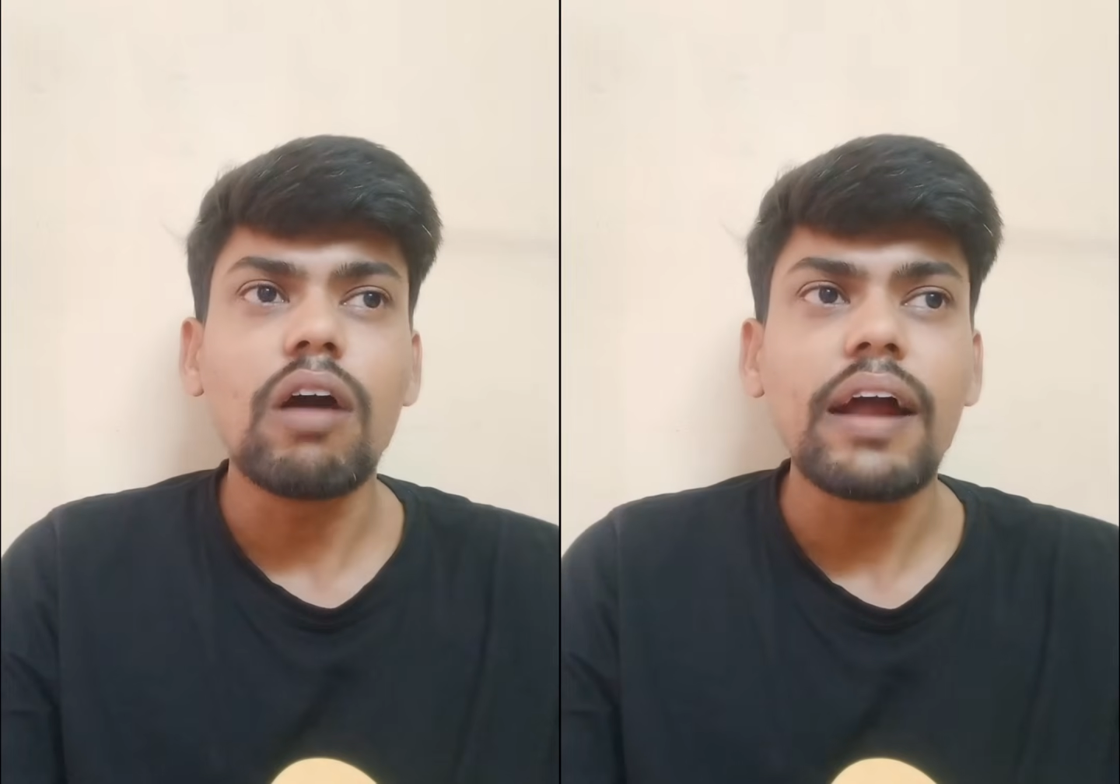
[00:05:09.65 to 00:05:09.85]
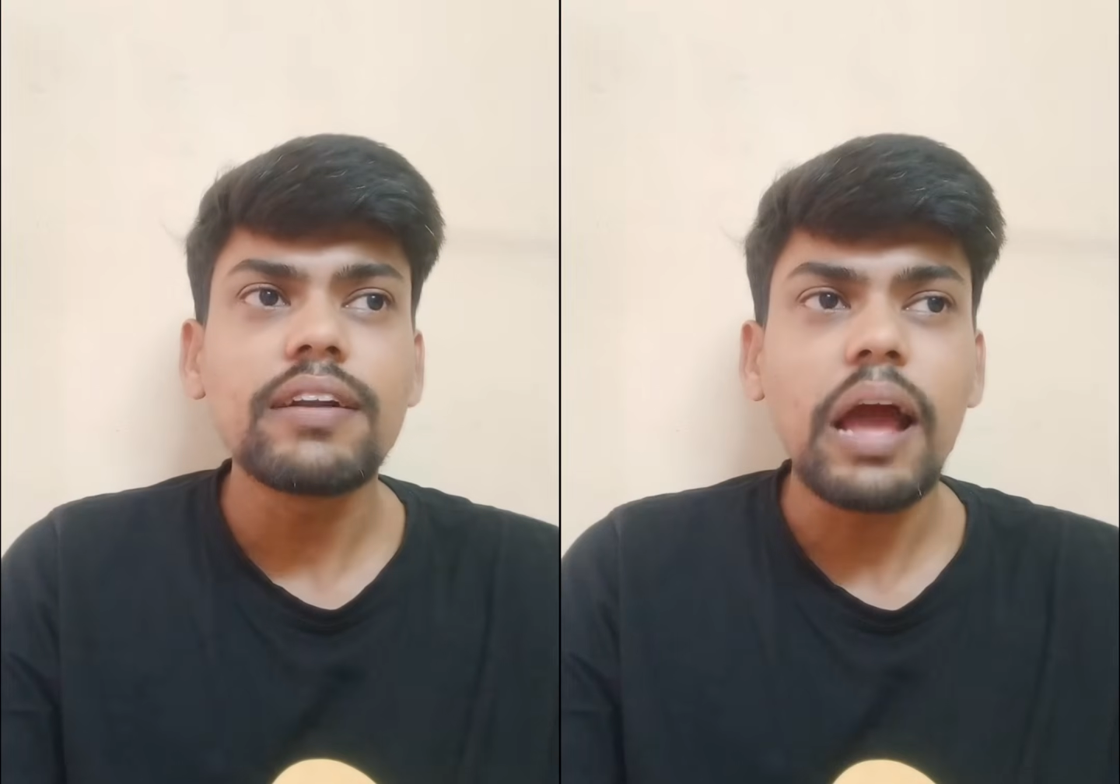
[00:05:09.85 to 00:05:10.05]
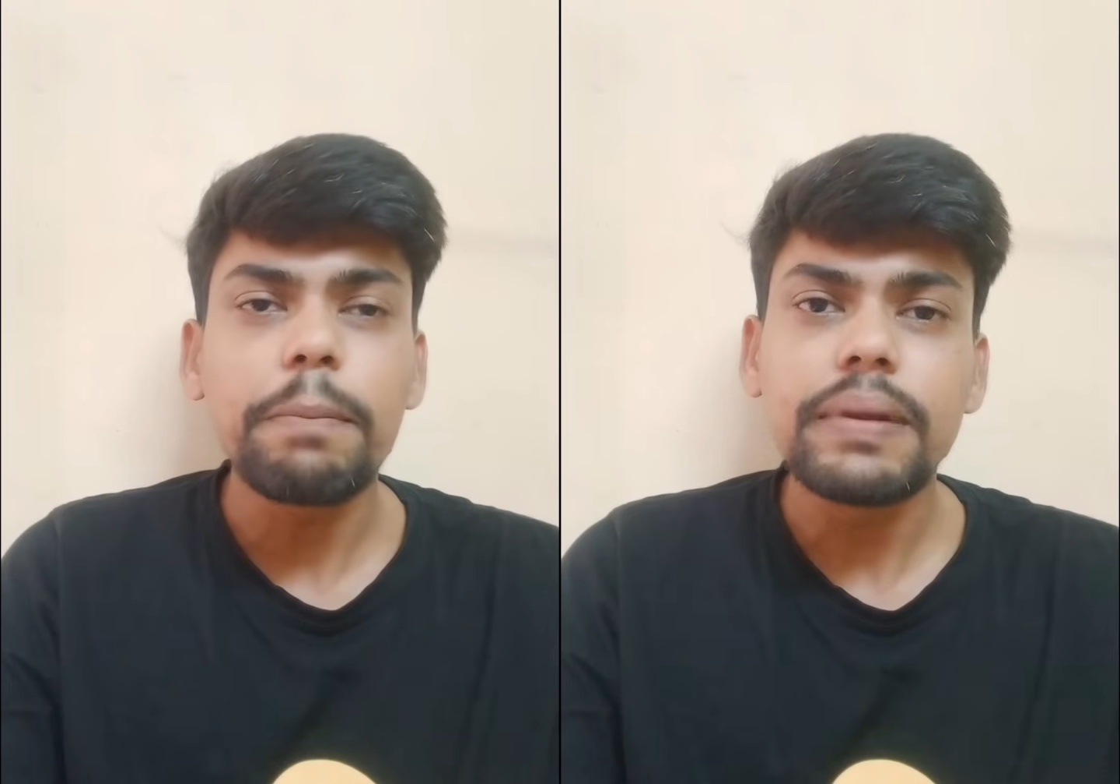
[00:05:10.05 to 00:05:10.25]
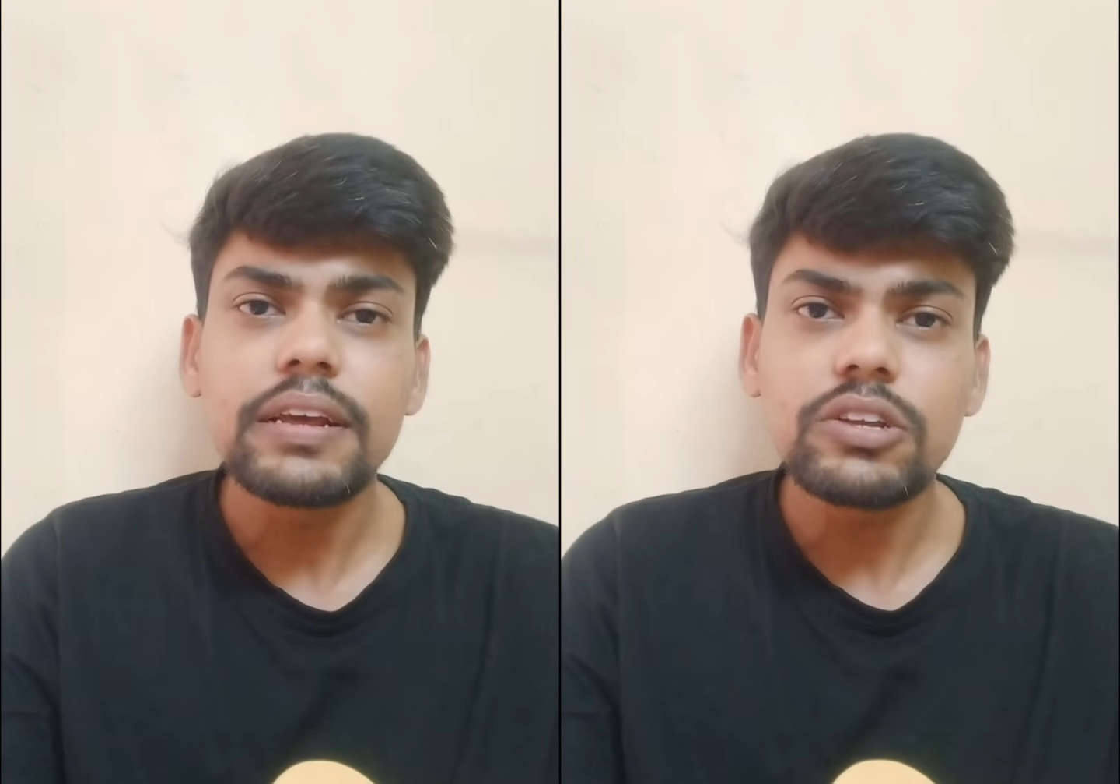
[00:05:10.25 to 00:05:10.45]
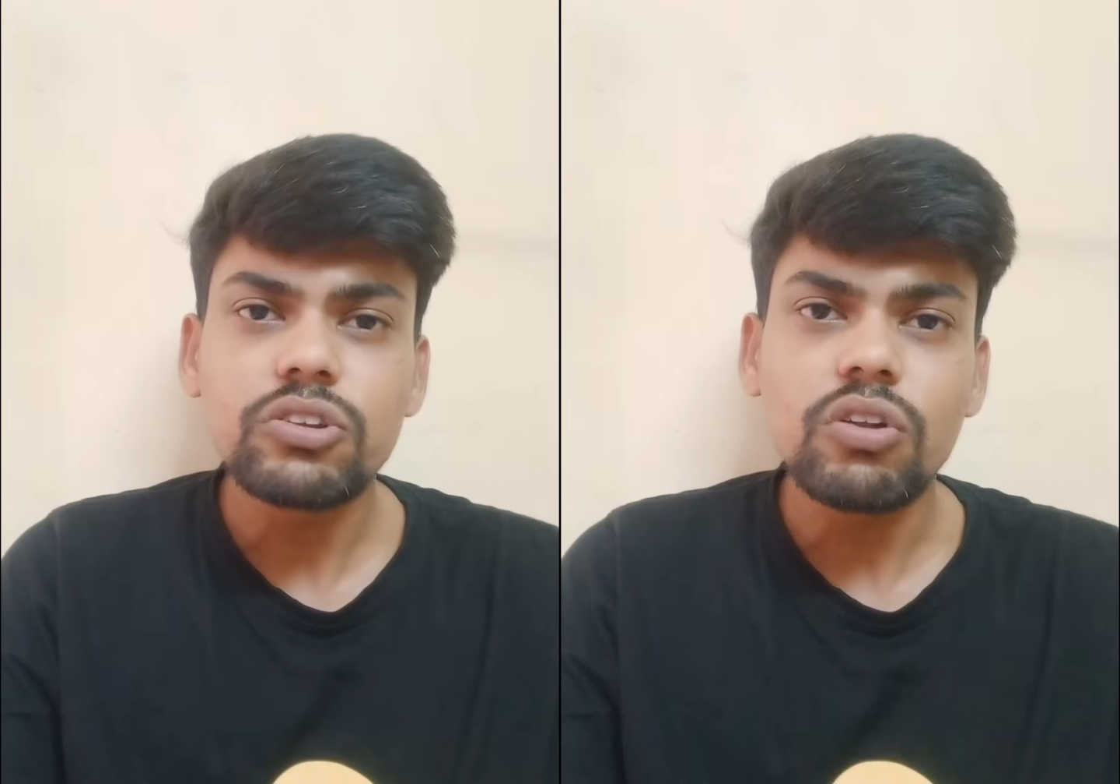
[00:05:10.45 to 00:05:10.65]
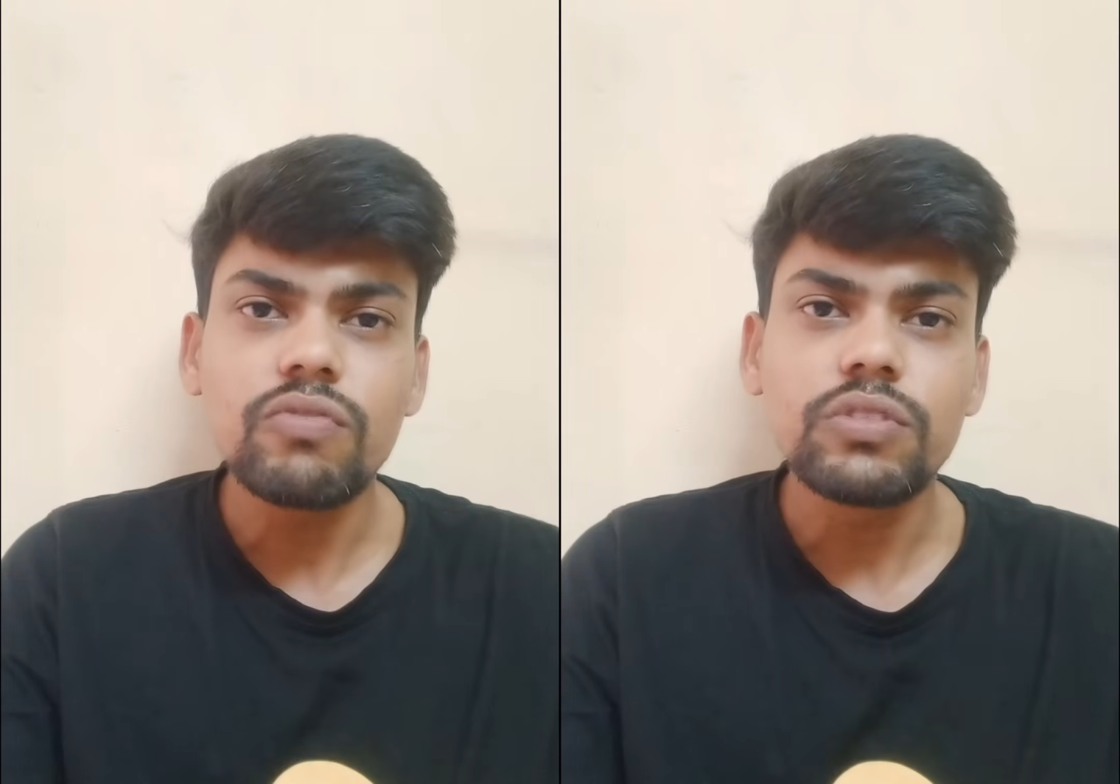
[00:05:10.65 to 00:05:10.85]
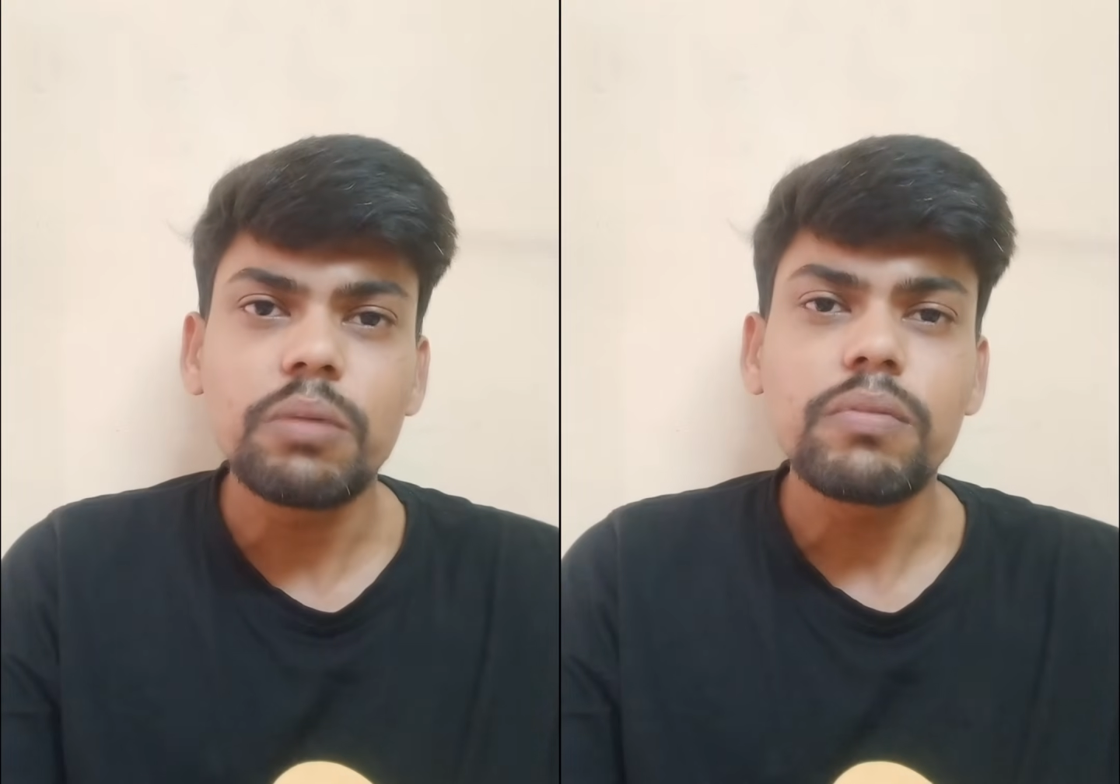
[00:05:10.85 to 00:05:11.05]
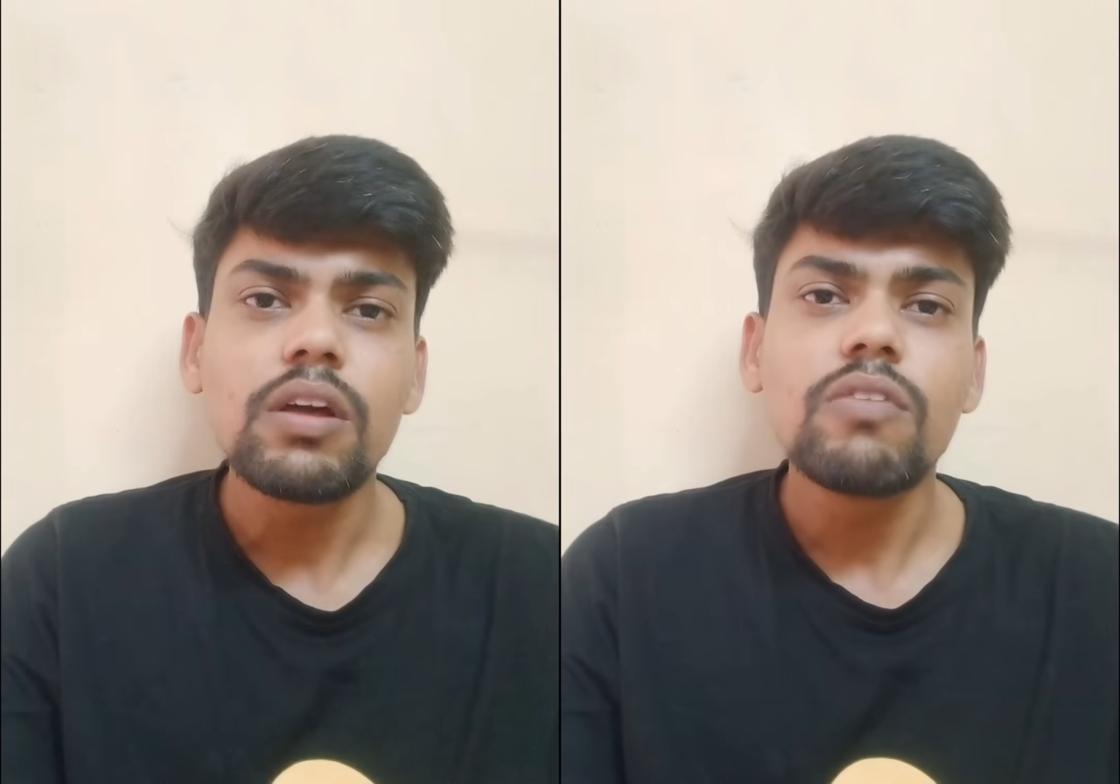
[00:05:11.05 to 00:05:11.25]
and application of
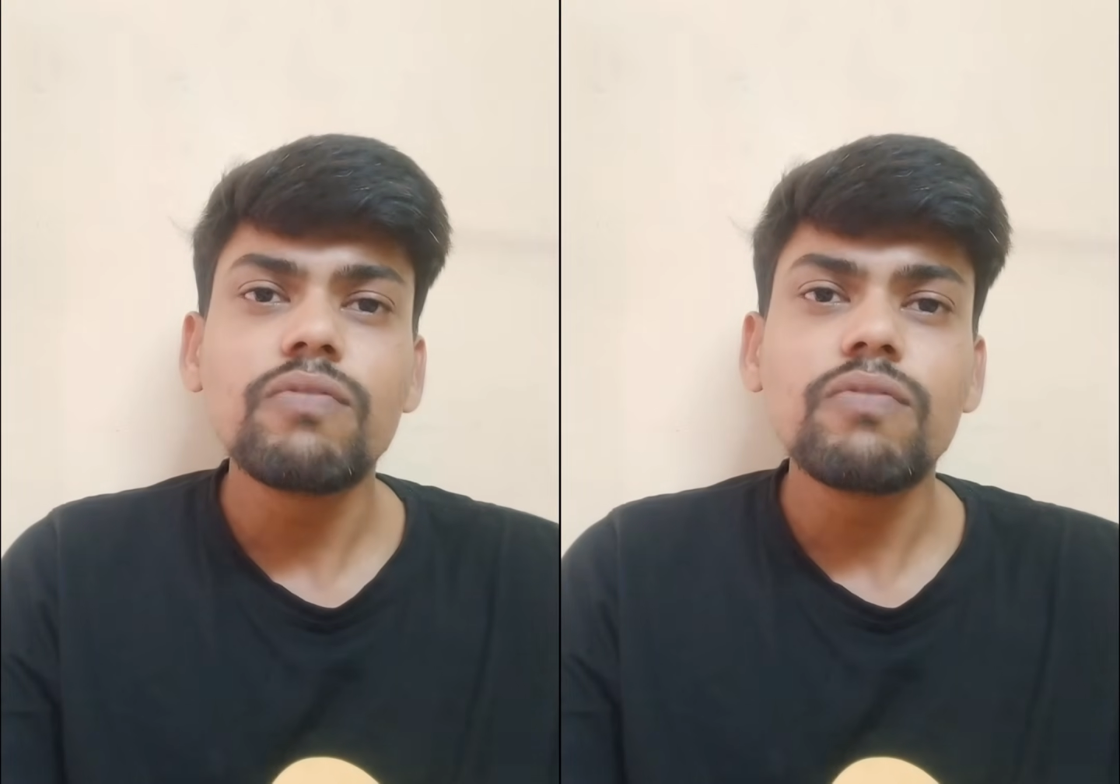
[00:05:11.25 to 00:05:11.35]
them,